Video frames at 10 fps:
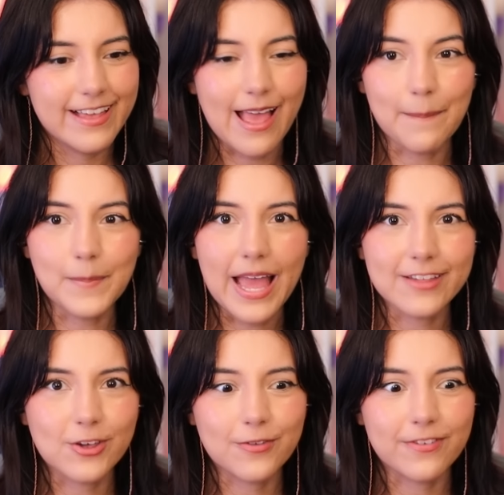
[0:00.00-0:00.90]

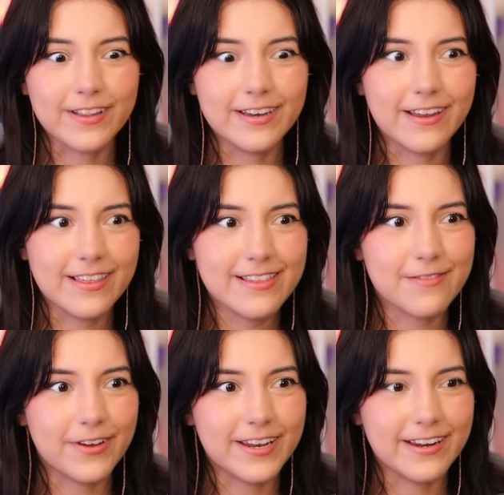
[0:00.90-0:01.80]
Magic really does
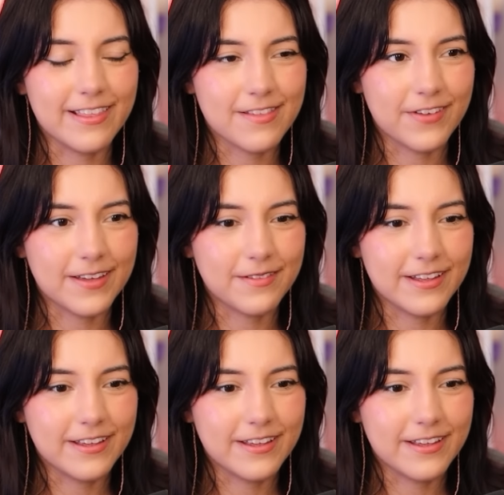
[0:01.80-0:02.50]
run in his family.